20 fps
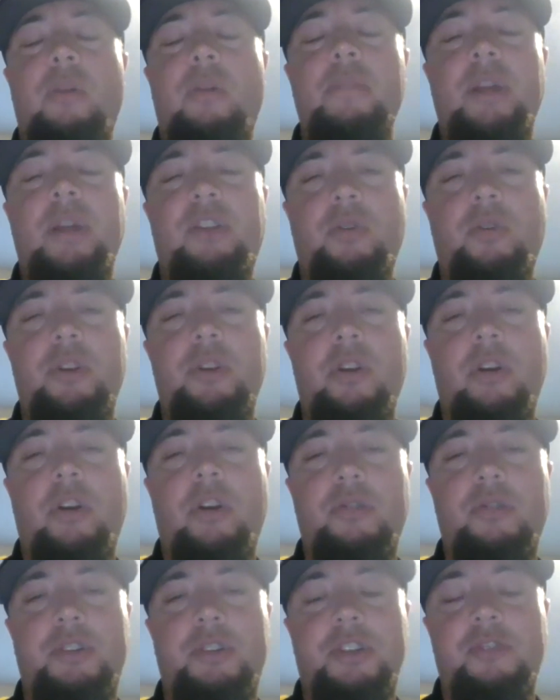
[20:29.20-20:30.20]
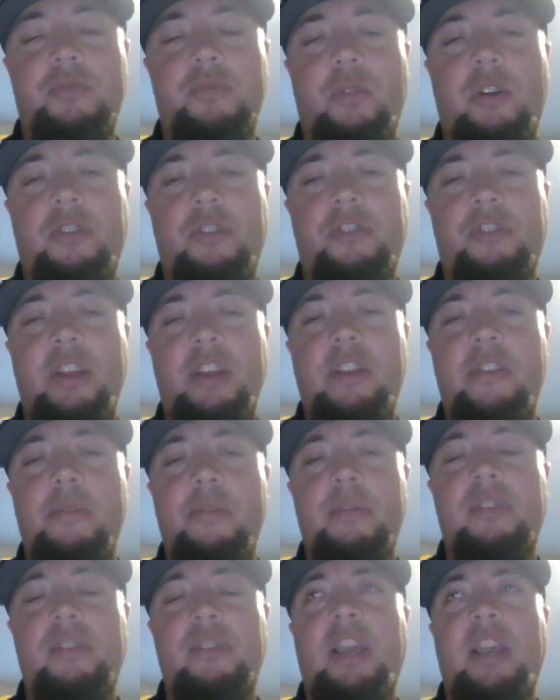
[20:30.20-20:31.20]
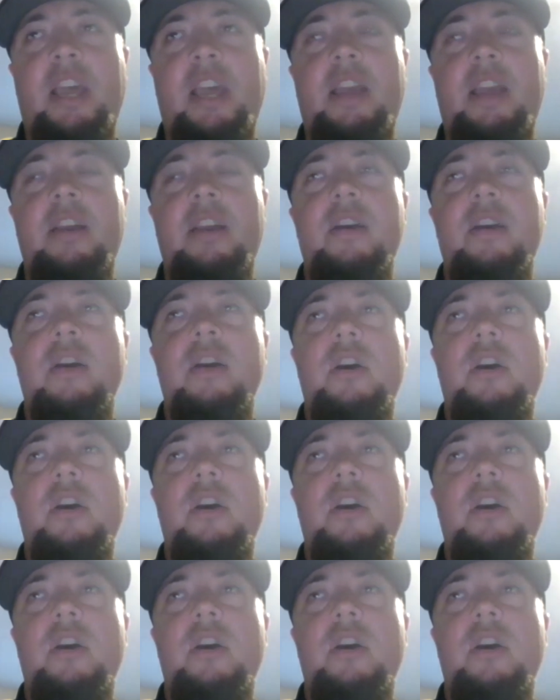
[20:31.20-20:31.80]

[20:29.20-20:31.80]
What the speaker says: when I'll mentor young coaches, what I'll say to them is like, hey,